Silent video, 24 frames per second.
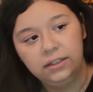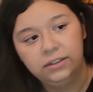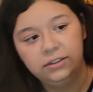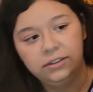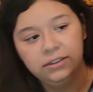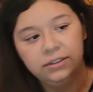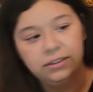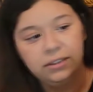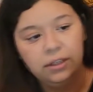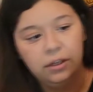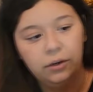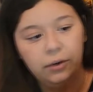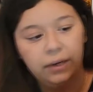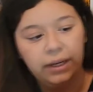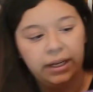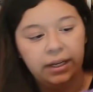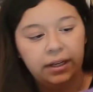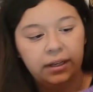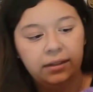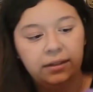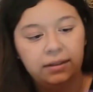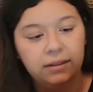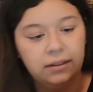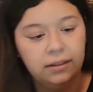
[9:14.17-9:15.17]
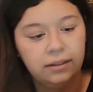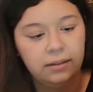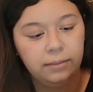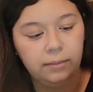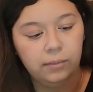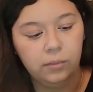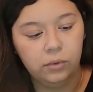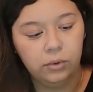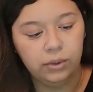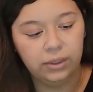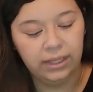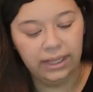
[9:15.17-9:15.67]
so it could look
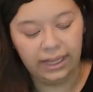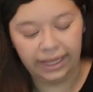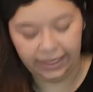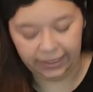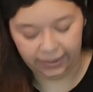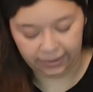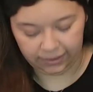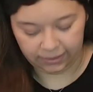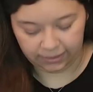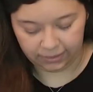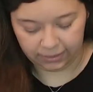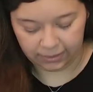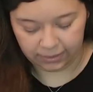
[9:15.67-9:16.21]
more like